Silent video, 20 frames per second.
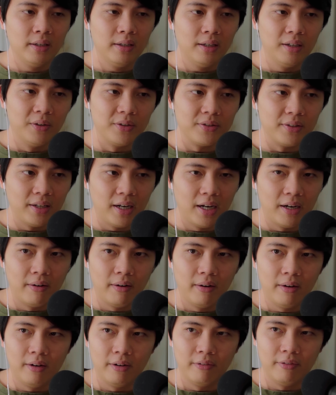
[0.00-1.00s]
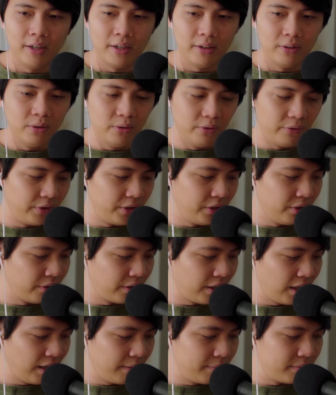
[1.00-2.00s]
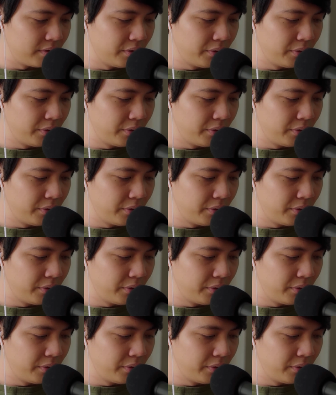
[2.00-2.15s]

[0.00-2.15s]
it was an era of like no video games,